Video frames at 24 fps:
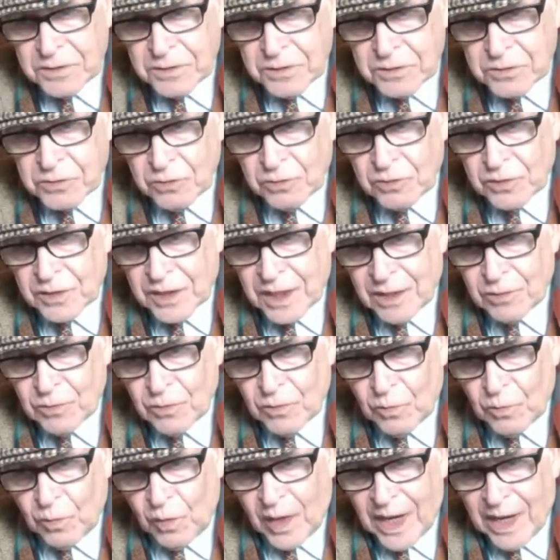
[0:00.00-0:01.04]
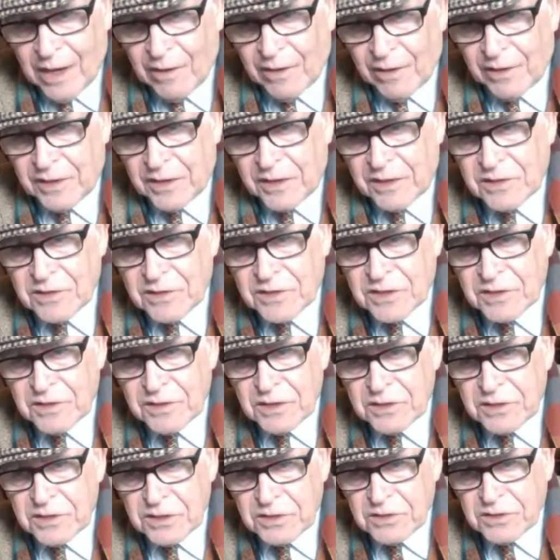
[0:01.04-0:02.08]
sort out where it is in
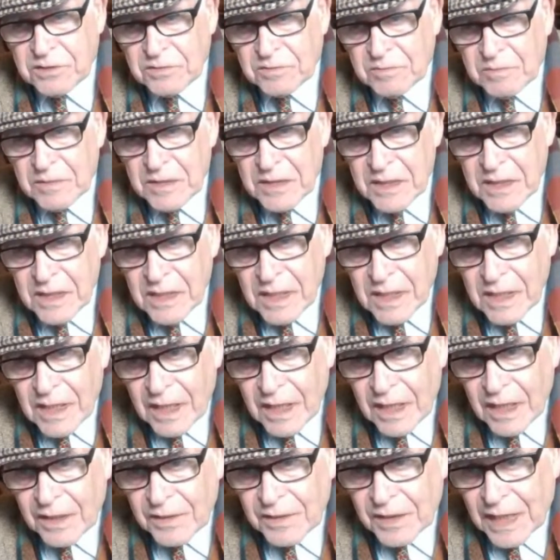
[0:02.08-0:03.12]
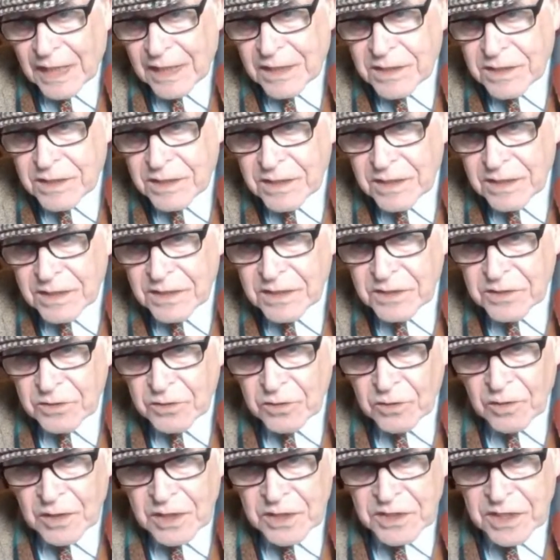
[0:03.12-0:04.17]
the system, and that is
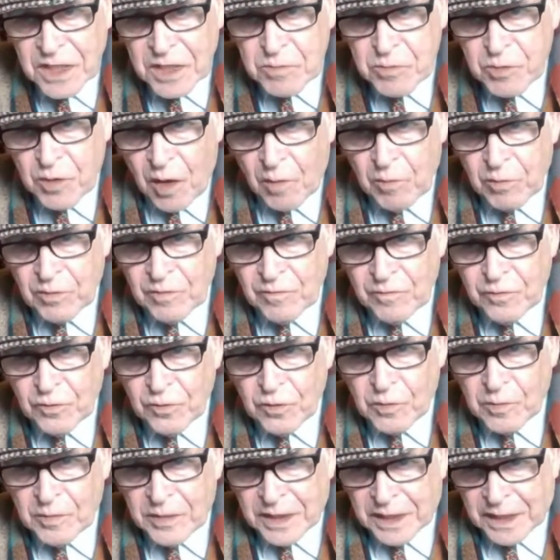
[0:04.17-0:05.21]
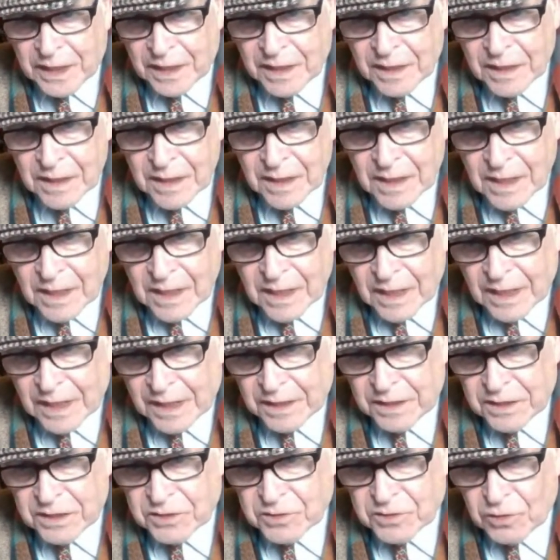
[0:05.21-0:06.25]
always a problem for me.
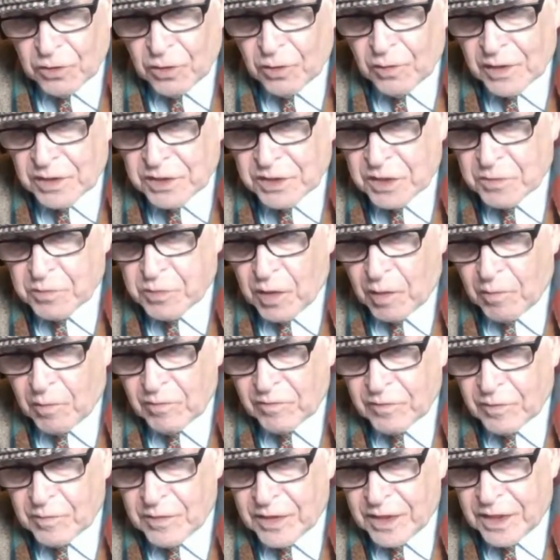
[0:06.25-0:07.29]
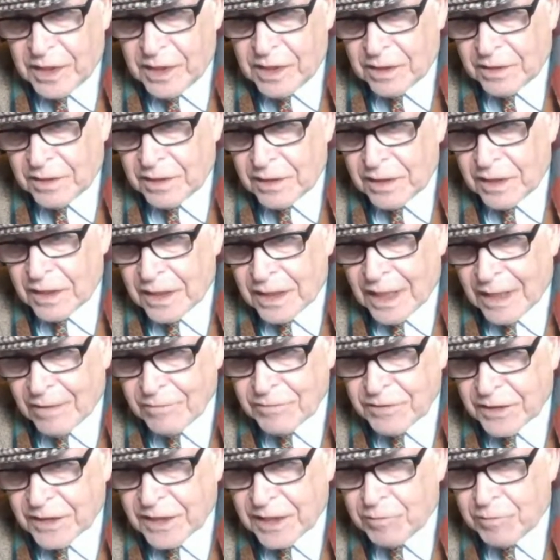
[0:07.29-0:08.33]
It is always a problem for me, and I have
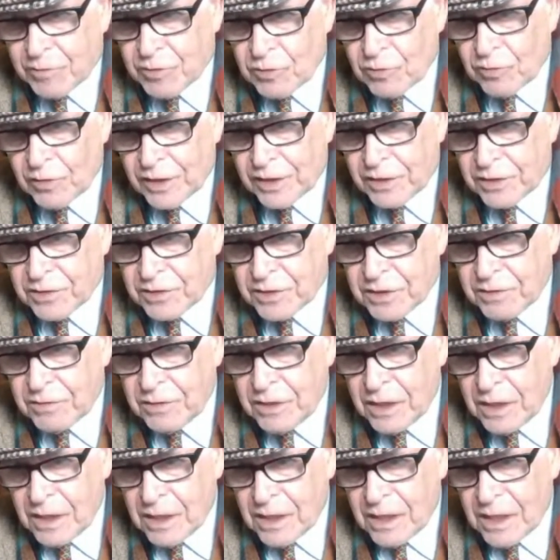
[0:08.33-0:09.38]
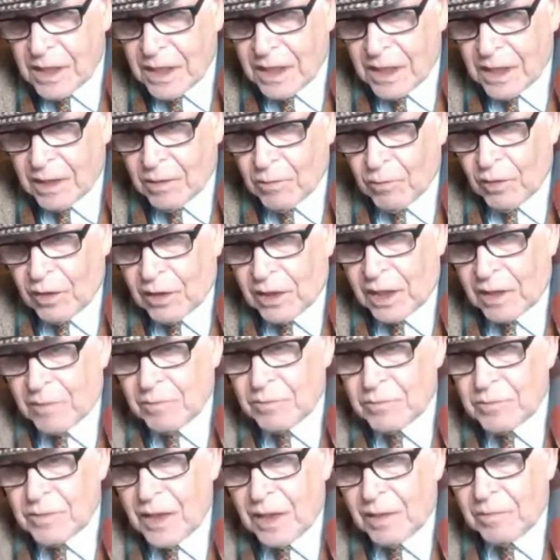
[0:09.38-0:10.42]
to keep talking to you while
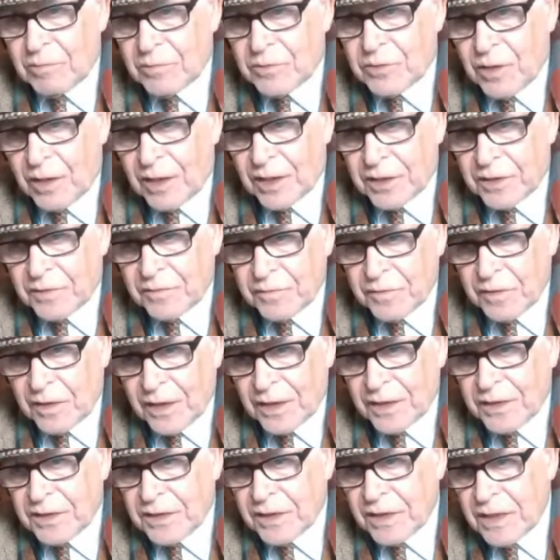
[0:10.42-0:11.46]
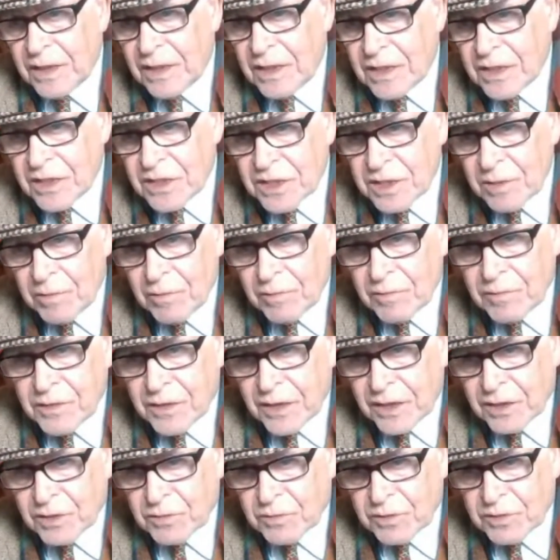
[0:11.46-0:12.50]
I'm trying to find some of the
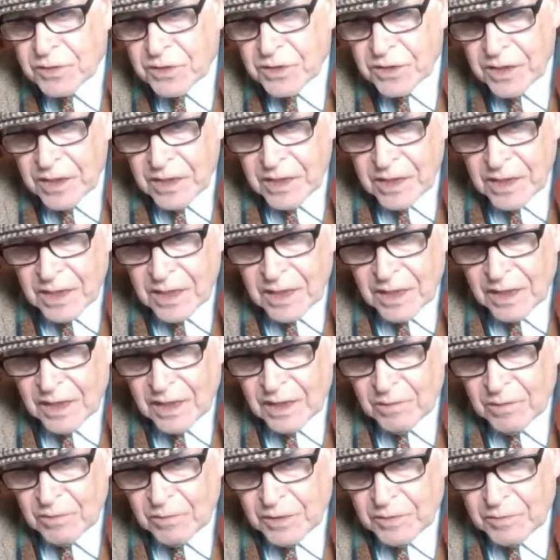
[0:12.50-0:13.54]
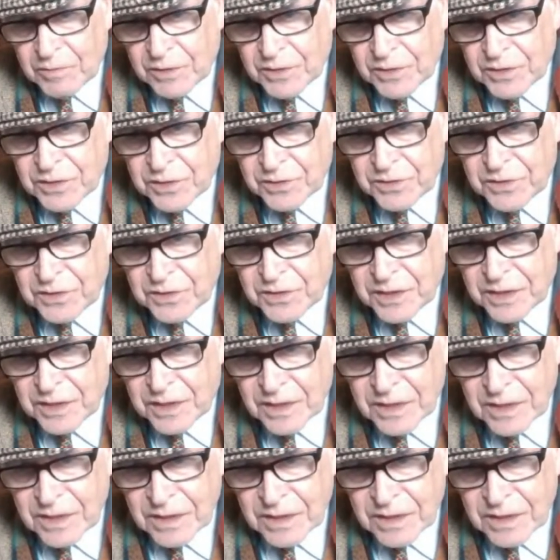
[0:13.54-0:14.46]
things which we should.